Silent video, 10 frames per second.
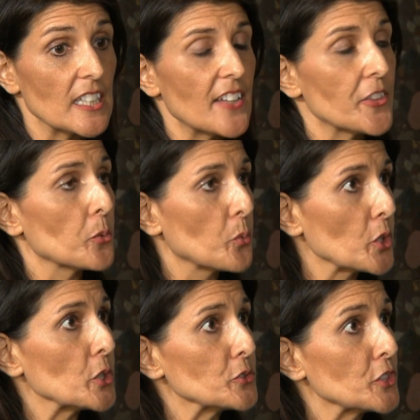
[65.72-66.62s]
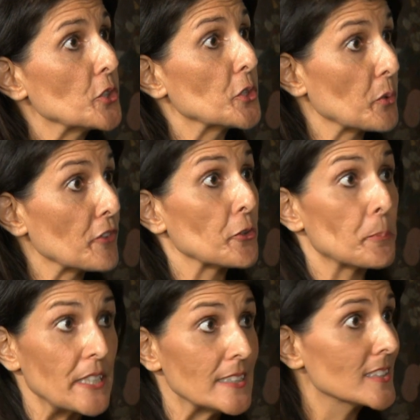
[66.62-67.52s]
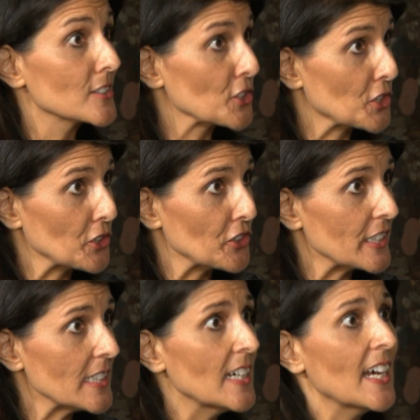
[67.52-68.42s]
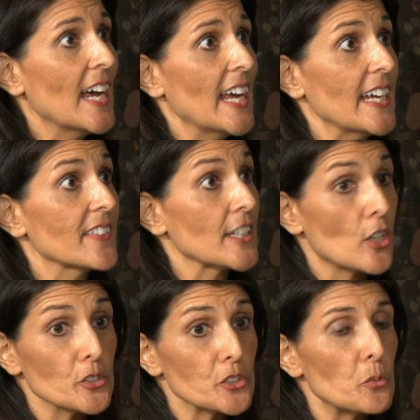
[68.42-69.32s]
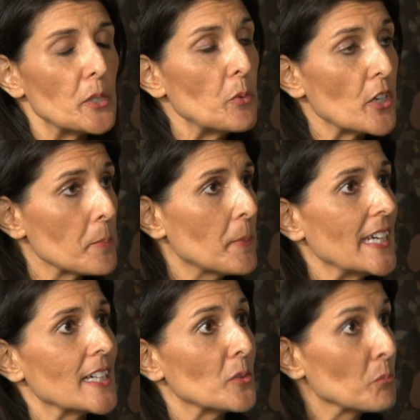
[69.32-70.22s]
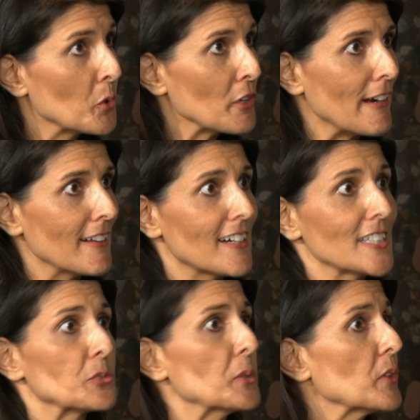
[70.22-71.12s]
let the world know that we're for peace and security, and that also we want to make more allies. We